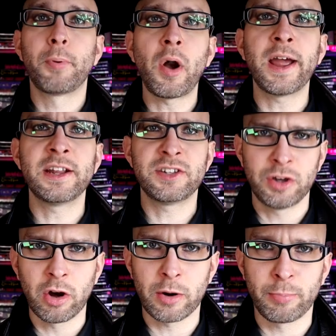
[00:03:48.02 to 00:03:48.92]
Brian's
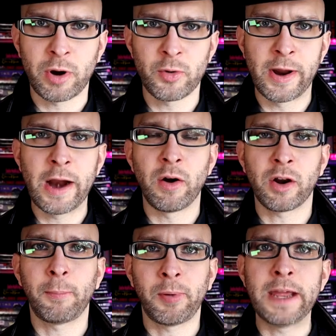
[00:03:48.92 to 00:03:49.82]
younger brother Eric,
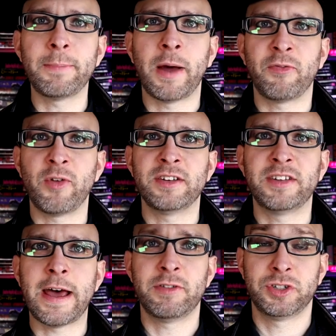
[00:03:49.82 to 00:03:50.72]
played by Fred
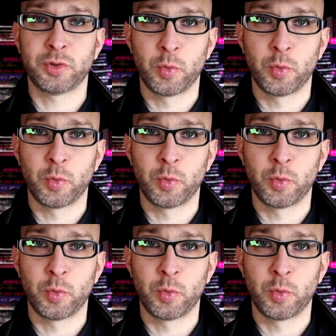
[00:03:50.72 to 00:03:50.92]
Savage's